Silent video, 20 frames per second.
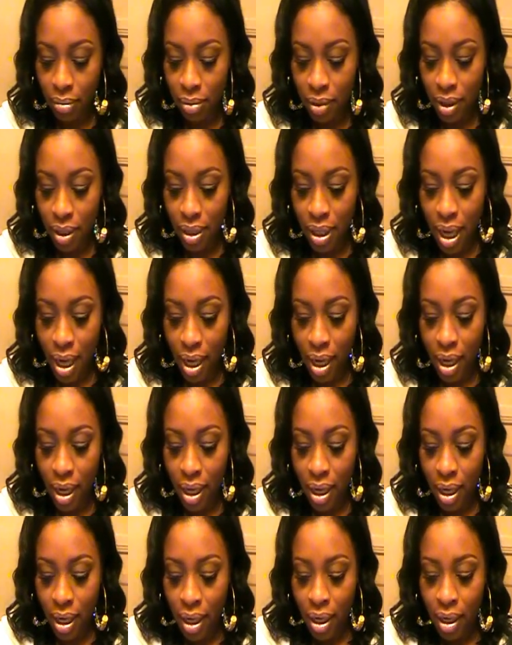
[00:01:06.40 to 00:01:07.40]
uh, today.
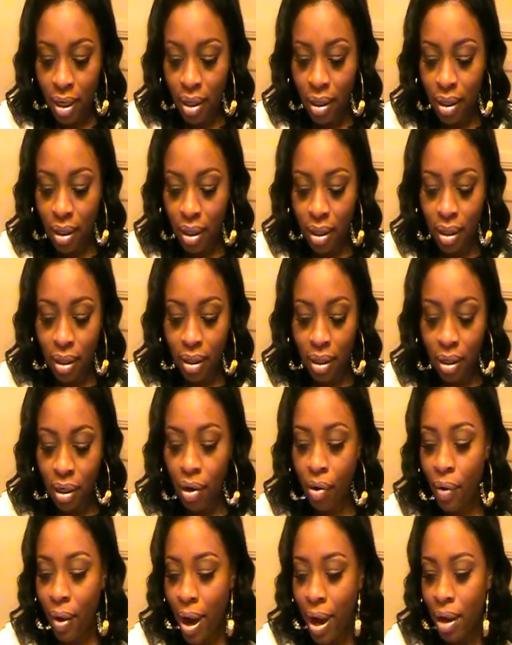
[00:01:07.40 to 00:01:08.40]
Uh,
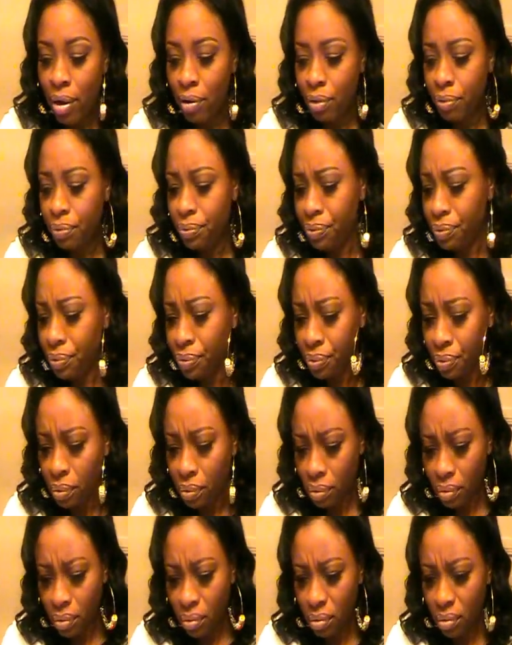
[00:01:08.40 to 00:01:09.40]
Crown
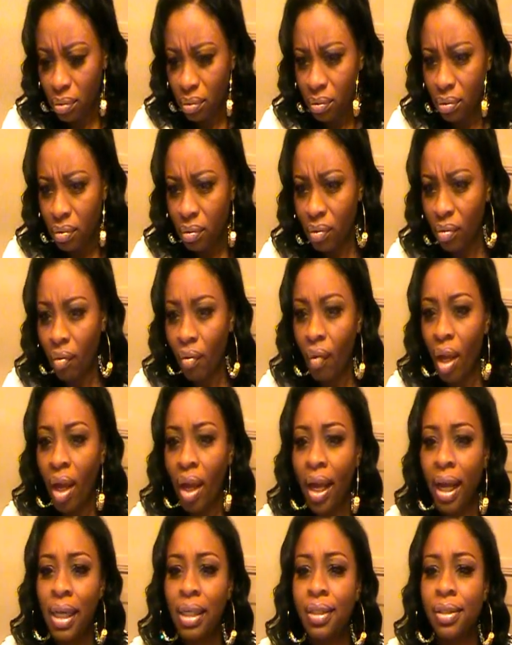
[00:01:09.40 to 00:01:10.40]

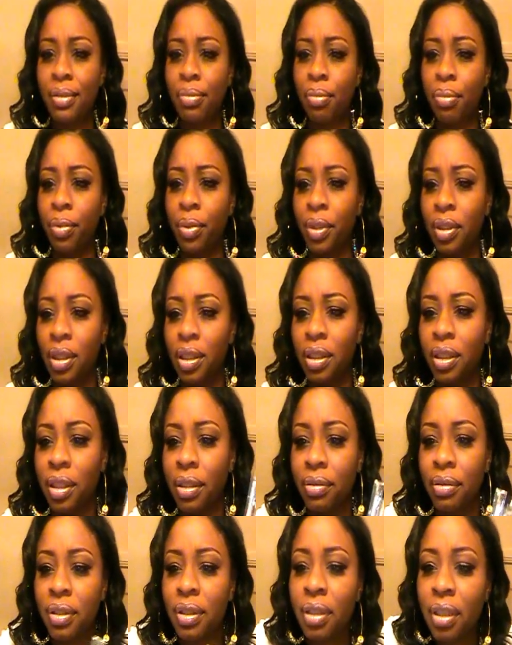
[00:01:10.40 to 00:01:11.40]
has some brushes
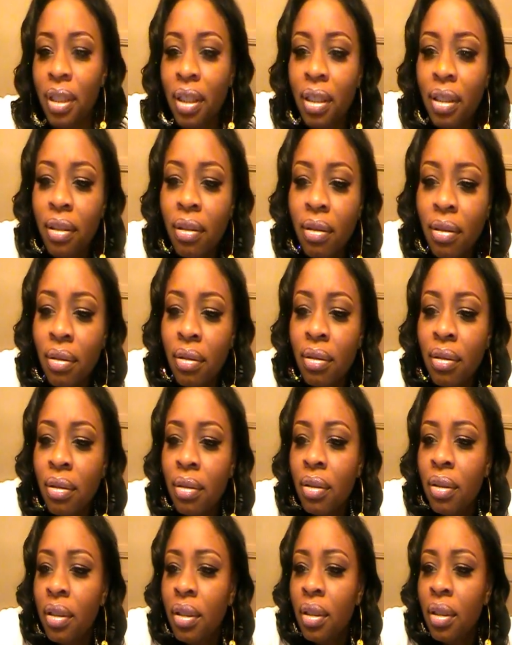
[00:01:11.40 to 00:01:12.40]
on sale
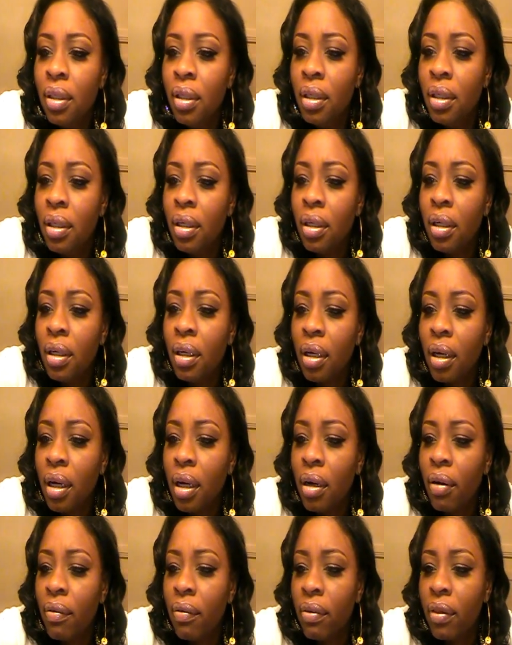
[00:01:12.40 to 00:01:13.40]

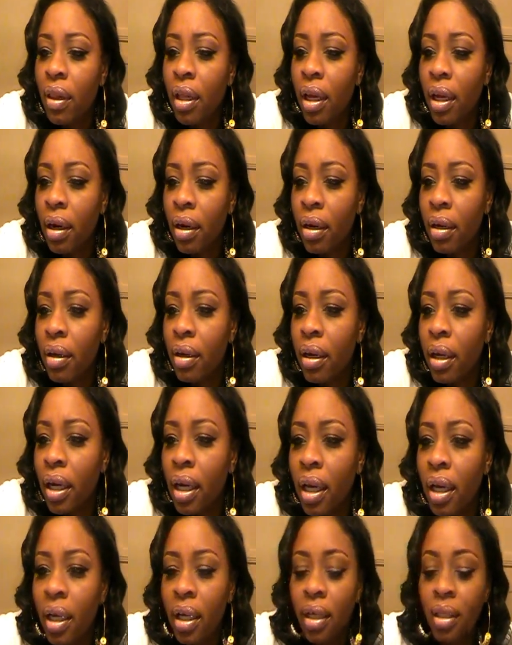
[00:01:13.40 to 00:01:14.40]
on there.
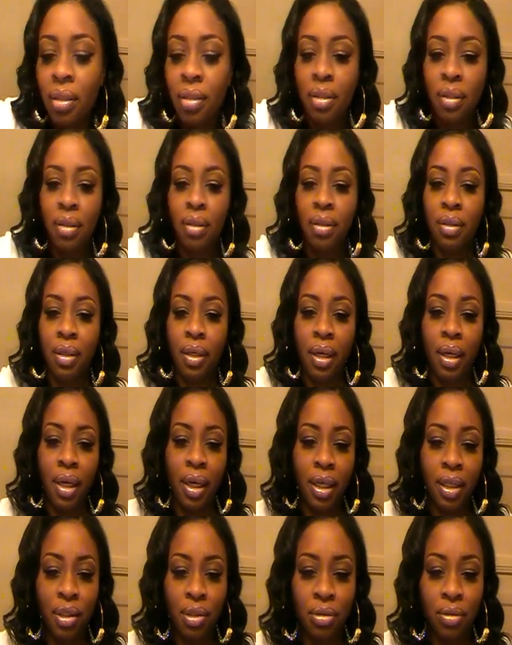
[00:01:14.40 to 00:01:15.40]
And
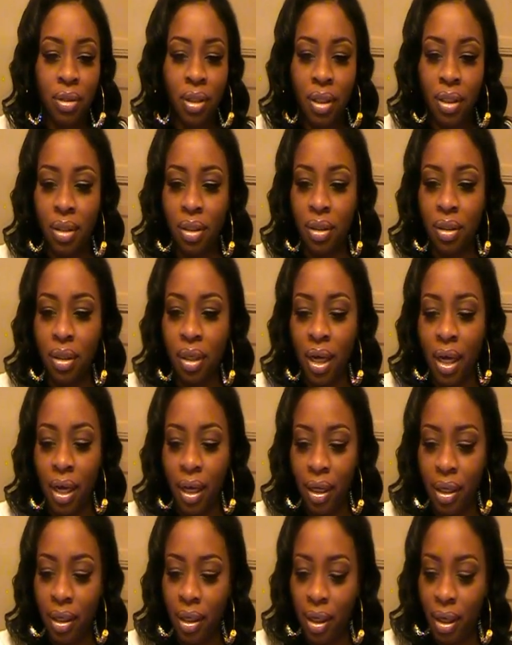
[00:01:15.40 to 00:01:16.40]
actually, it looked
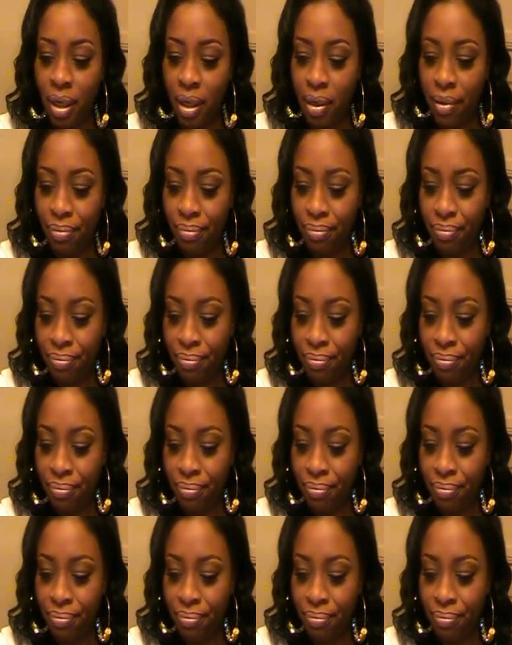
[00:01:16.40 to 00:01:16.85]
like, yeah,